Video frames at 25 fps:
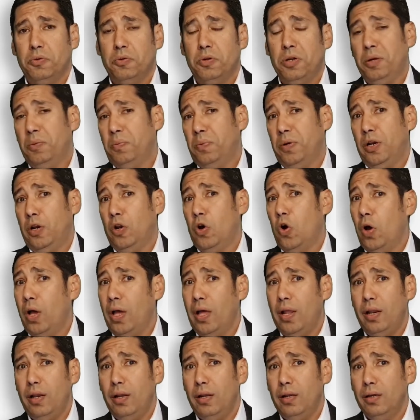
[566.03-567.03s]
Will it be
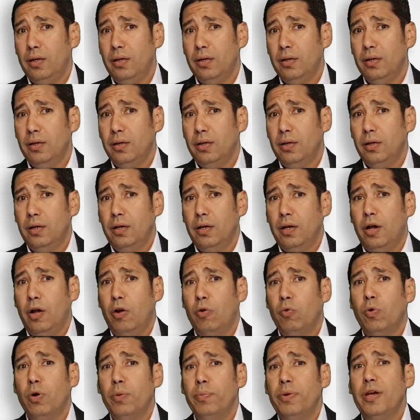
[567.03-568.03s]
local
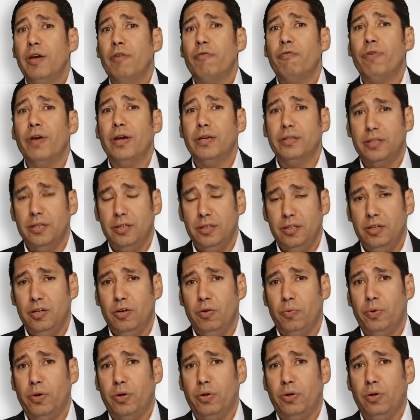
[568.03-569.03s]
or will it be affecting
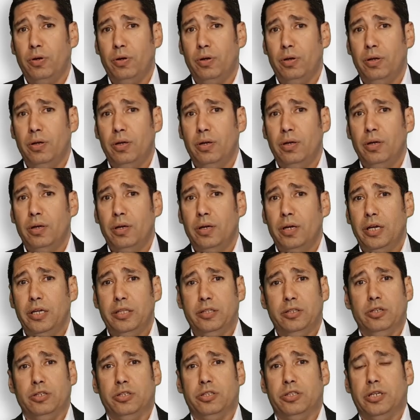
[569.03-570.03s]
the overall
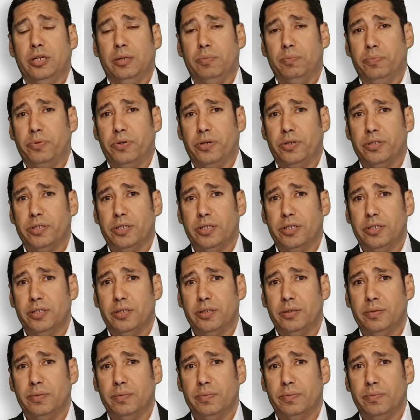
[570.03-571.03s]
industrial
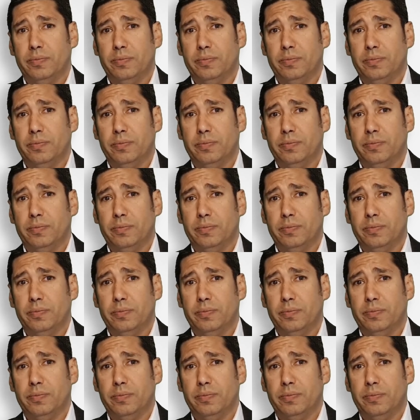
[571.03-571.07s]
process?